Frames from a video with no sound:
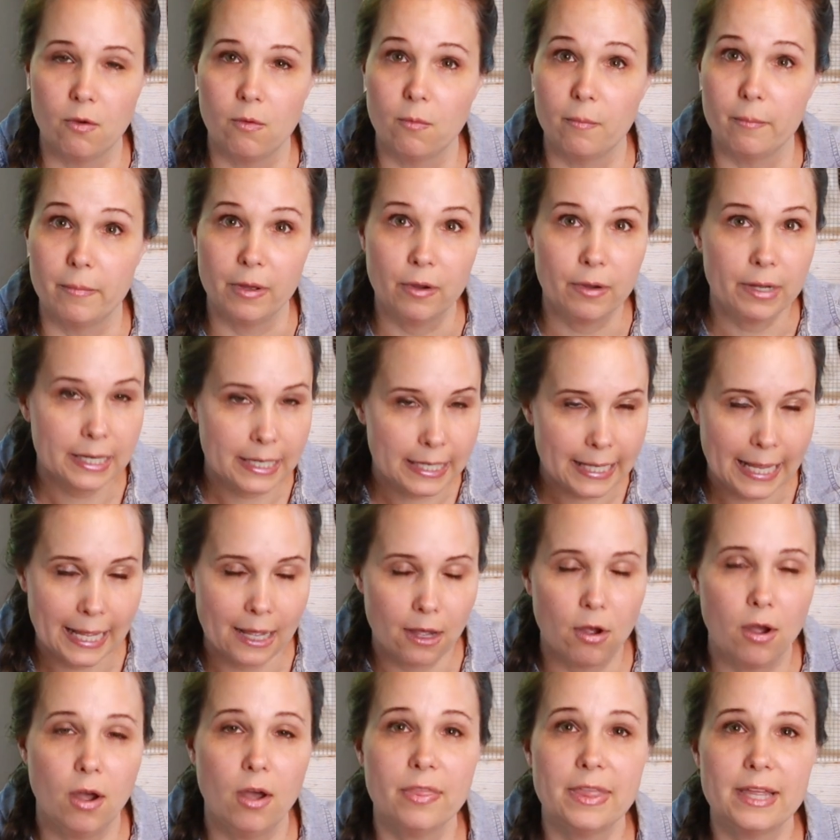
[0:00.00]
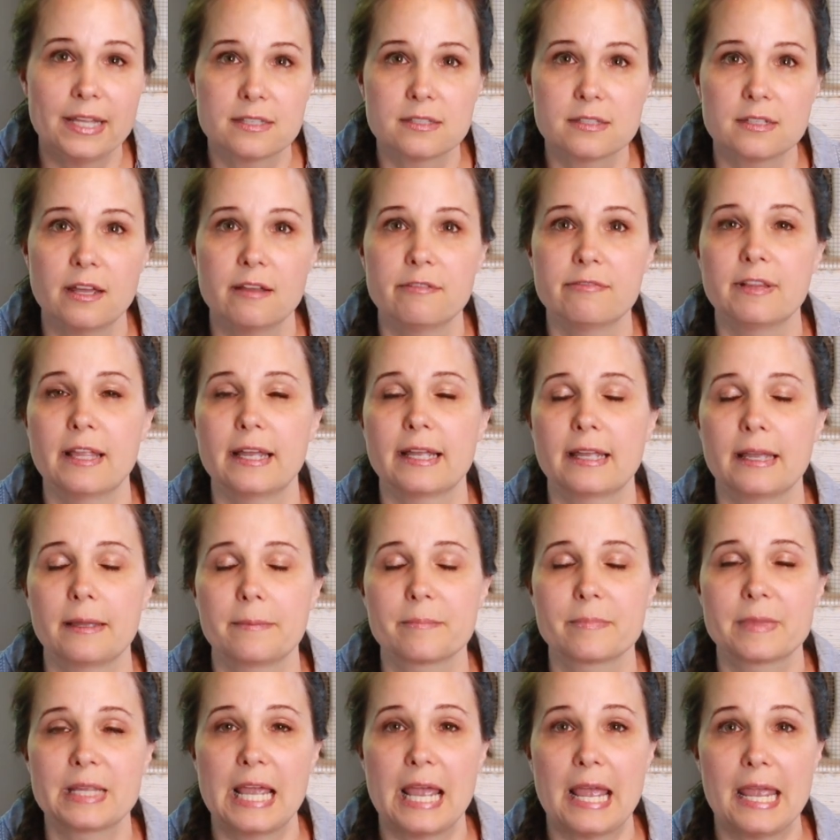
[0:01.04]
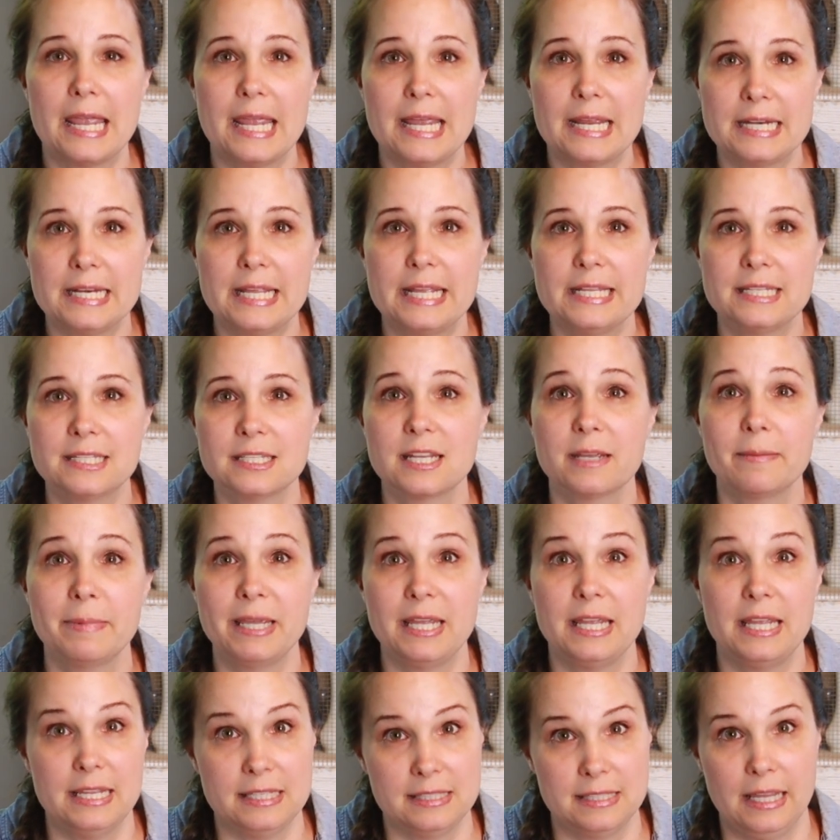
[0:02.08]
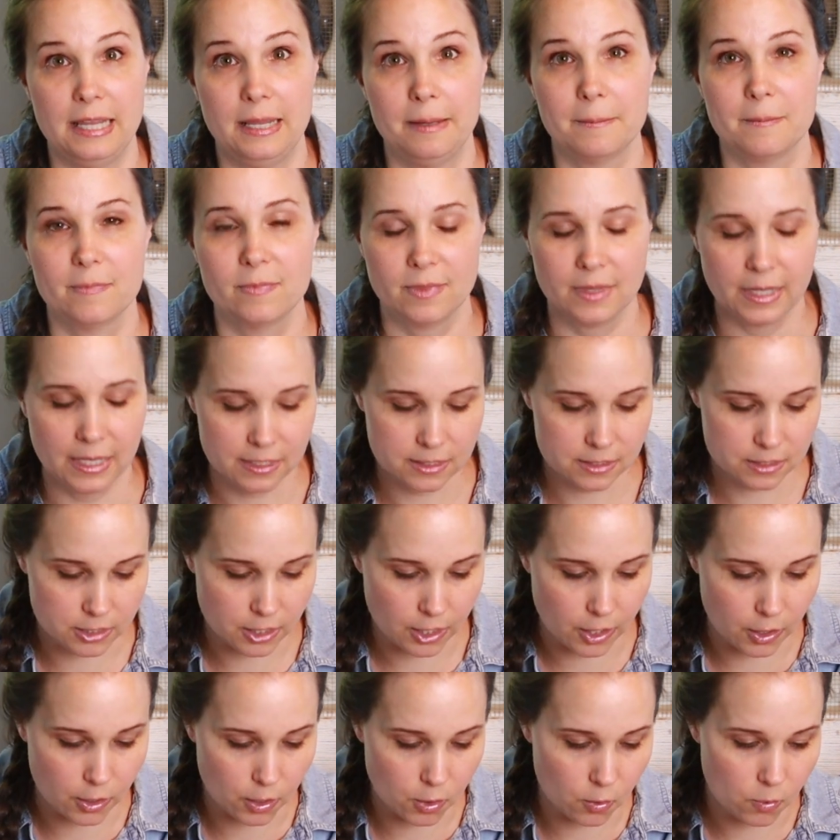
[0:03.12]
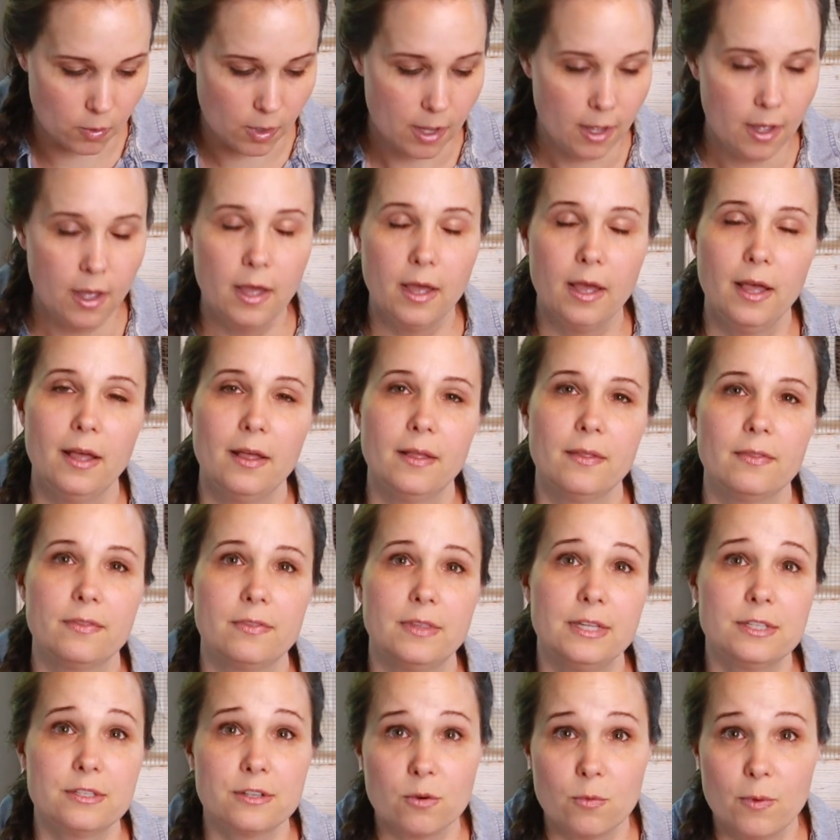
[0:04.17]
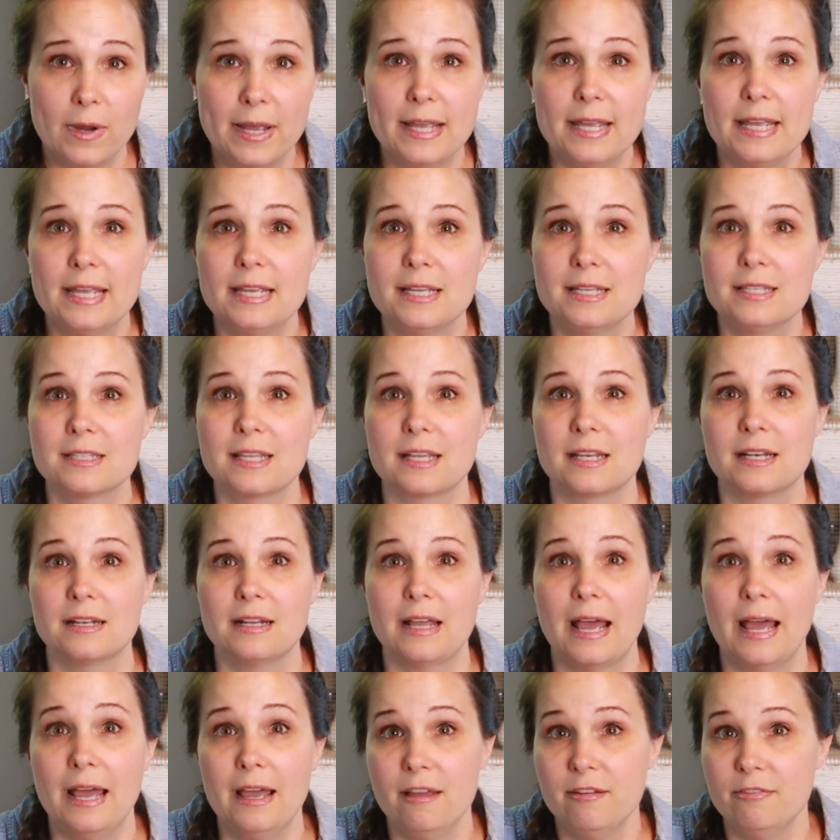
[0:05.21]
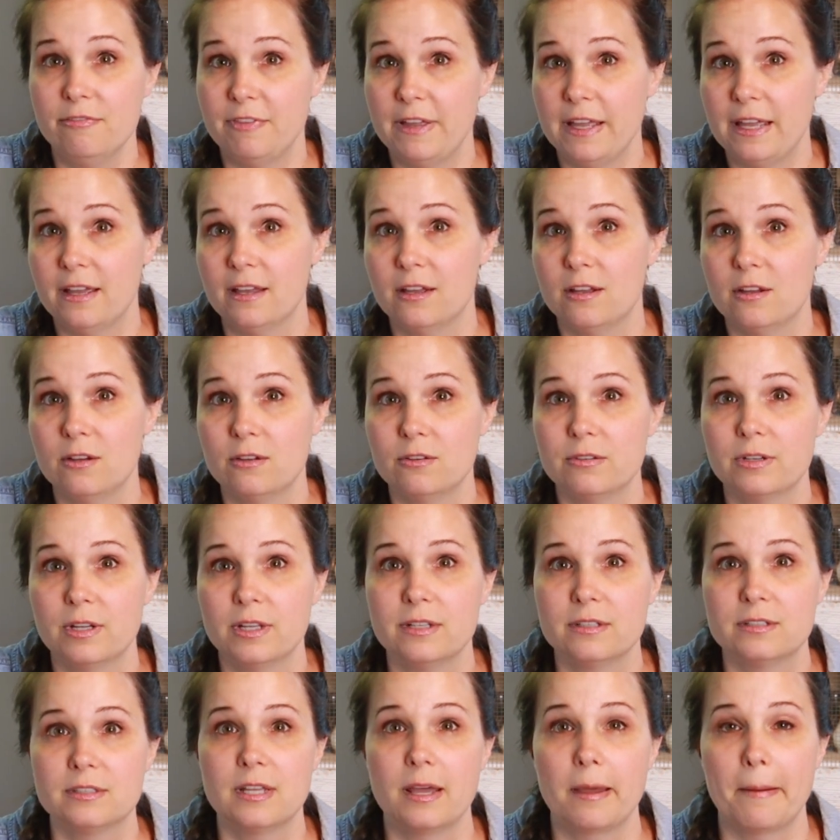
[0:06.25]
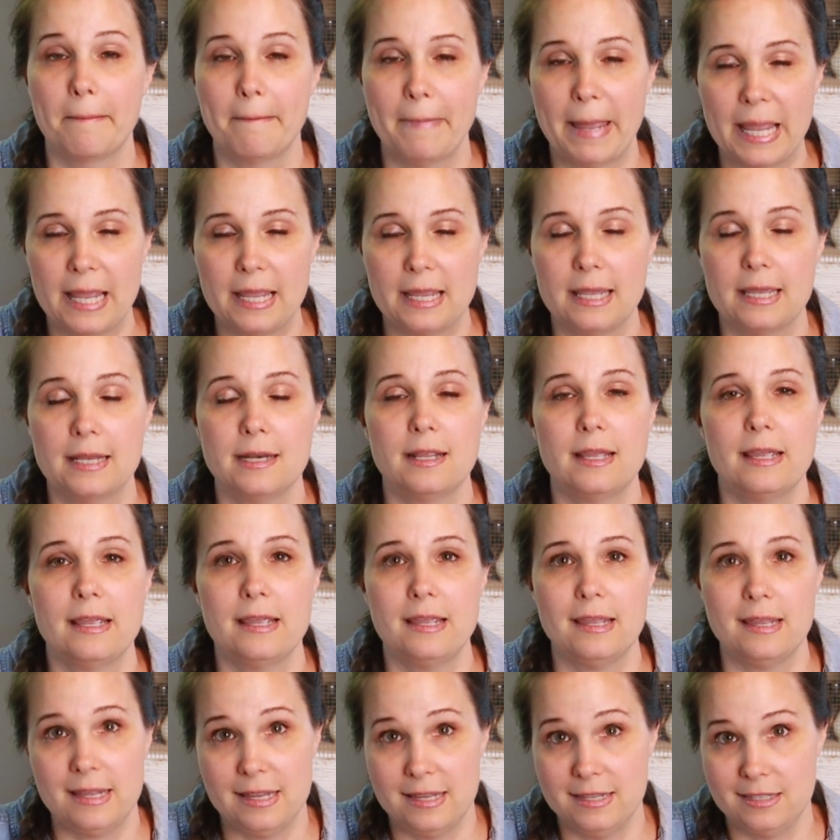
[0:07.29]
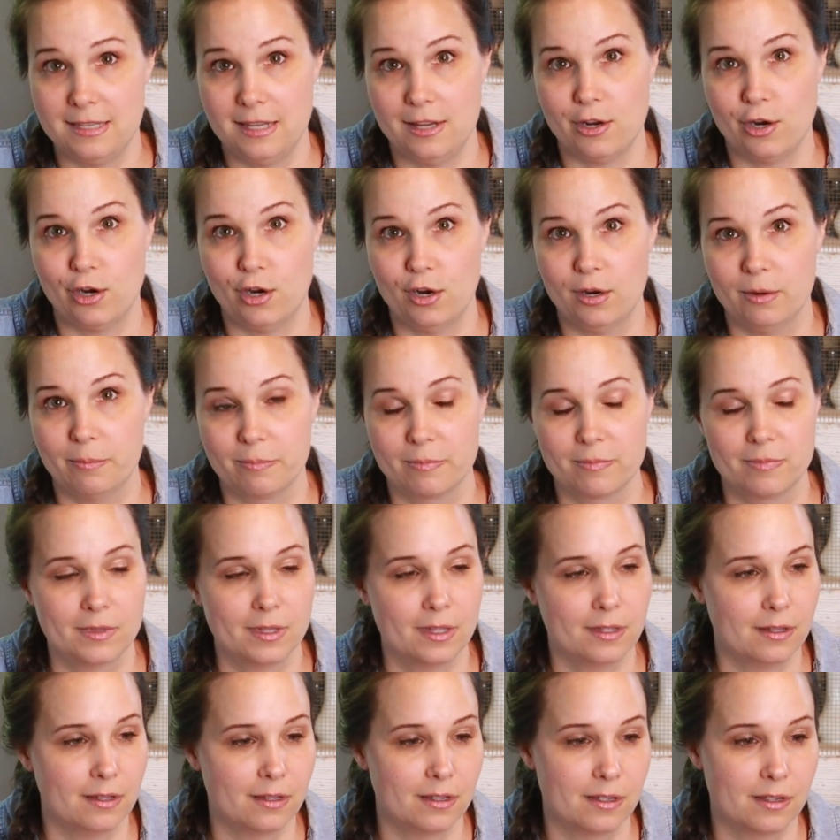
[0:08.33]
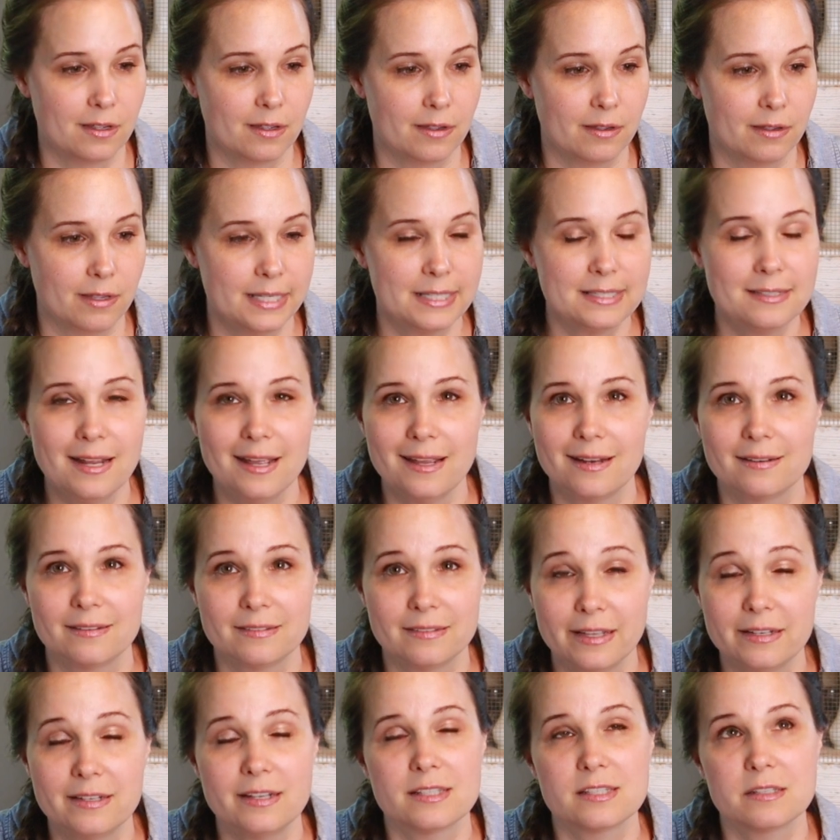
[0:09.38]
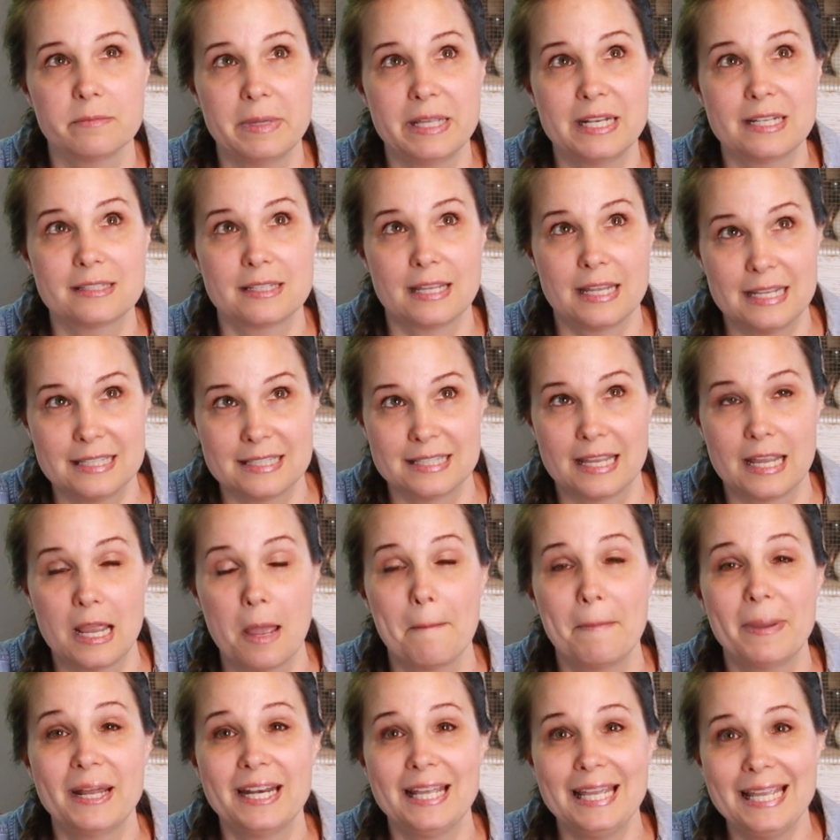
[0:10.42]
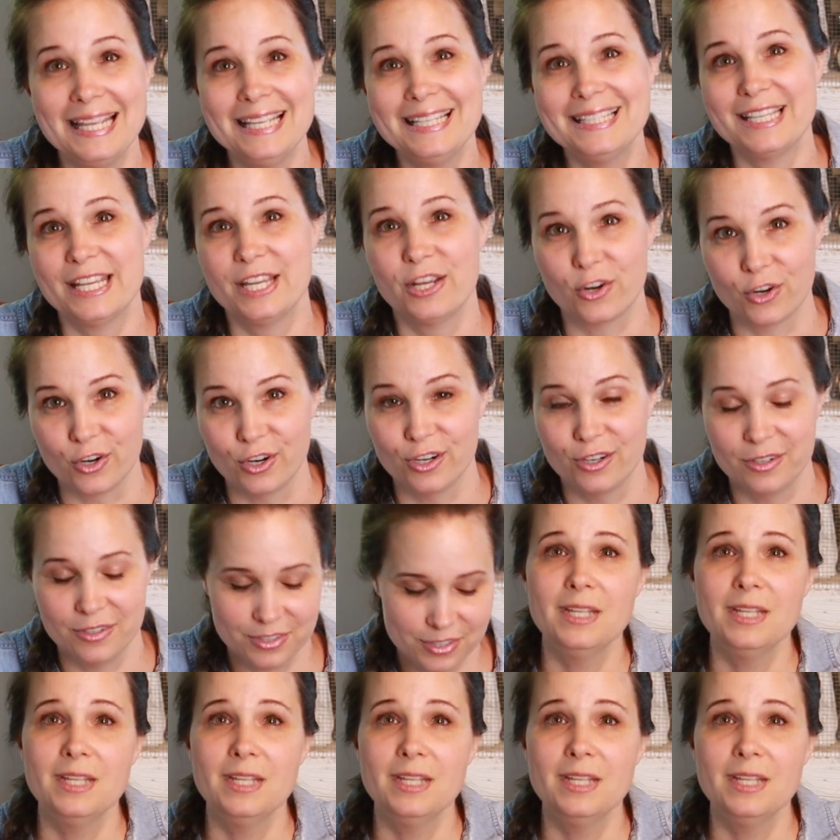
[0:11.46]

milking a cow, all that stuff, like it needs to be easy. And so these are ways that I have found to make it easier. That doesn't mean it's easy, but easier.